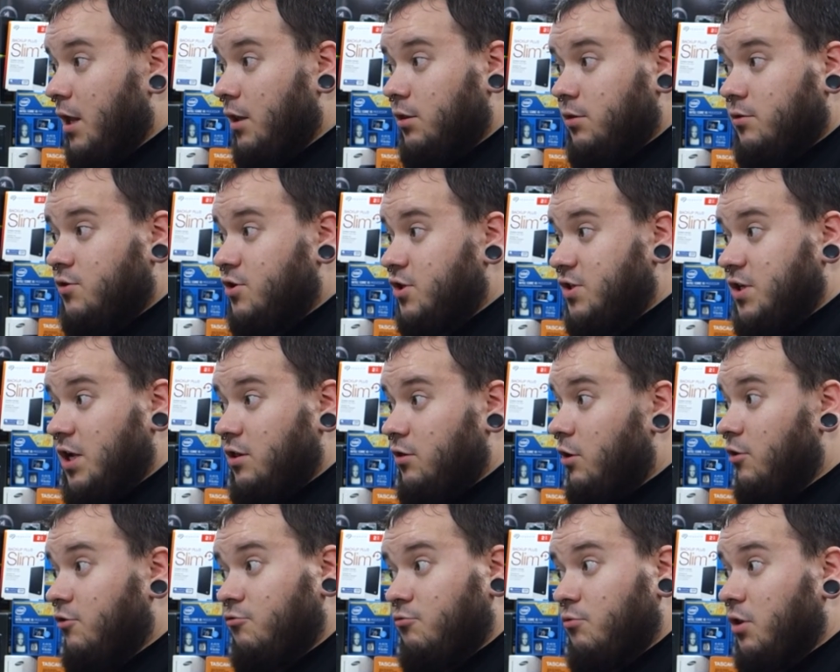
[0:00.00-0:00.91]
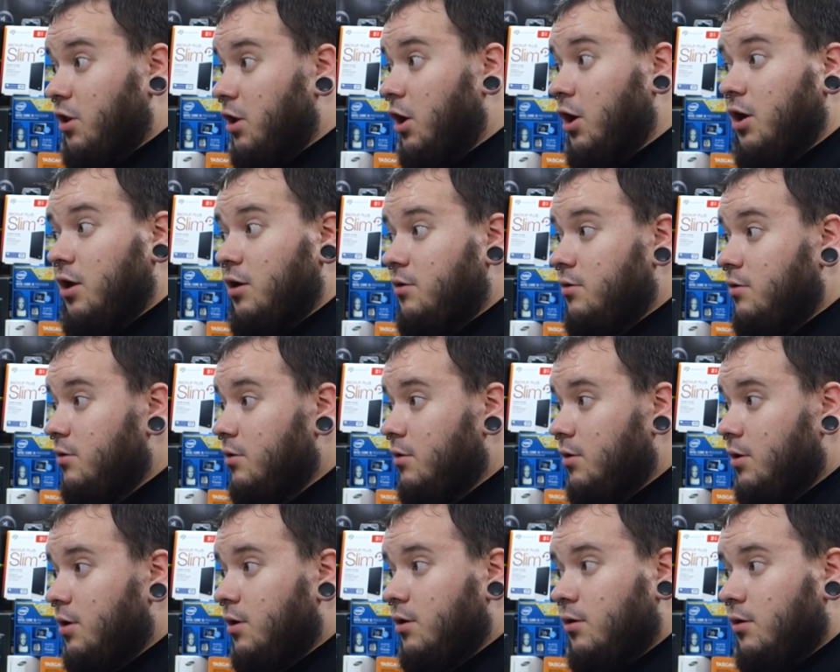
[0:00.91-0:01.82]
It looks really good.
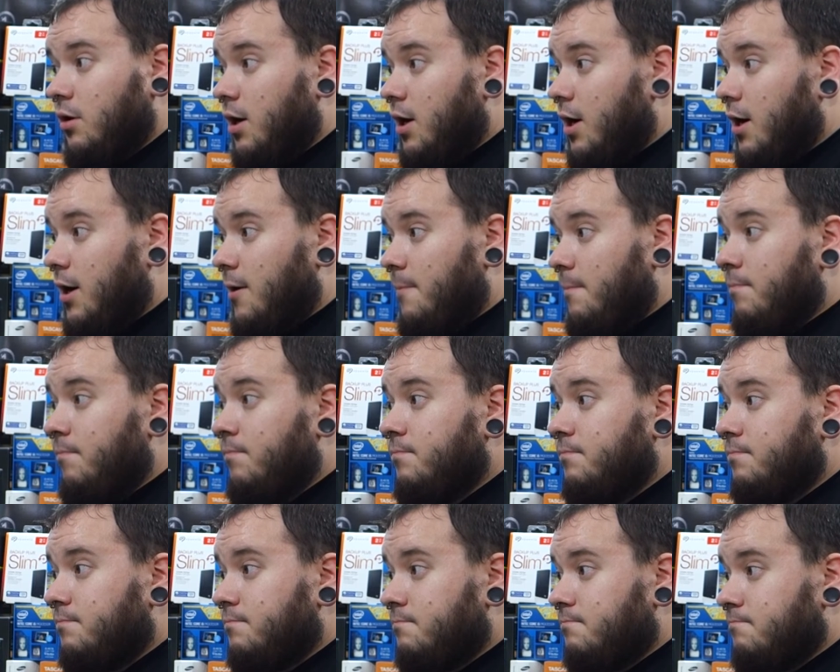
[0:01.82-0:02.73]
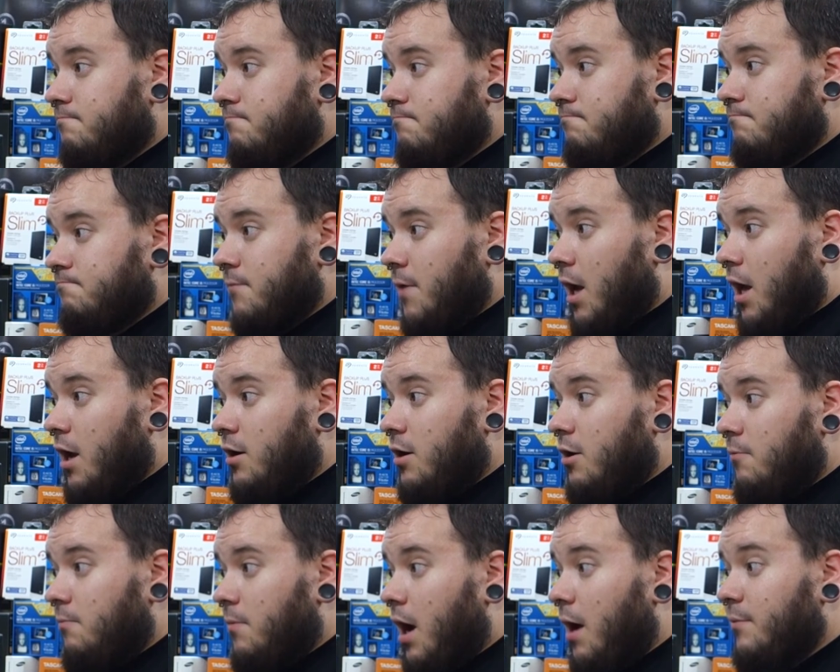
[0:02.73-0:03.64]
I
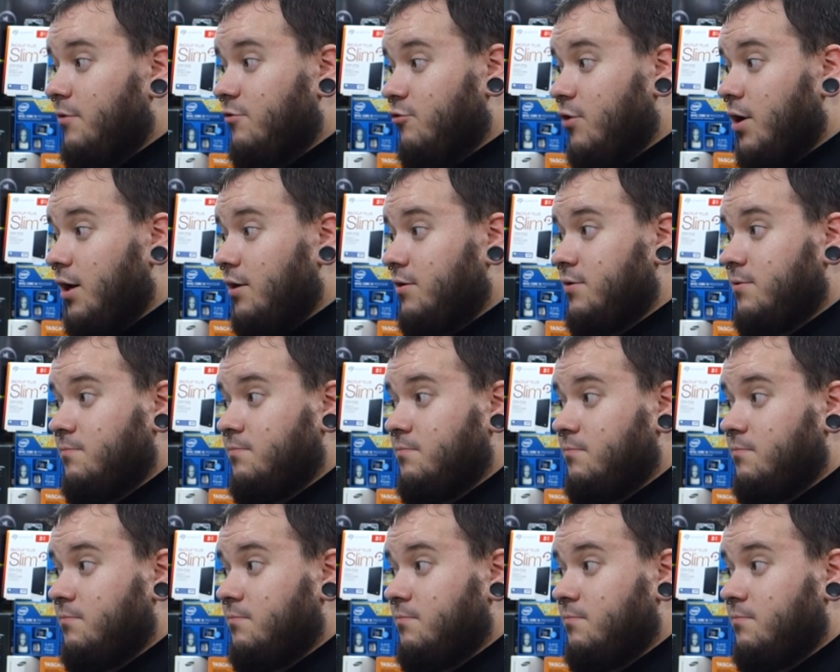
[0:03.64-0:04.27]
don't know. I'm intrigued.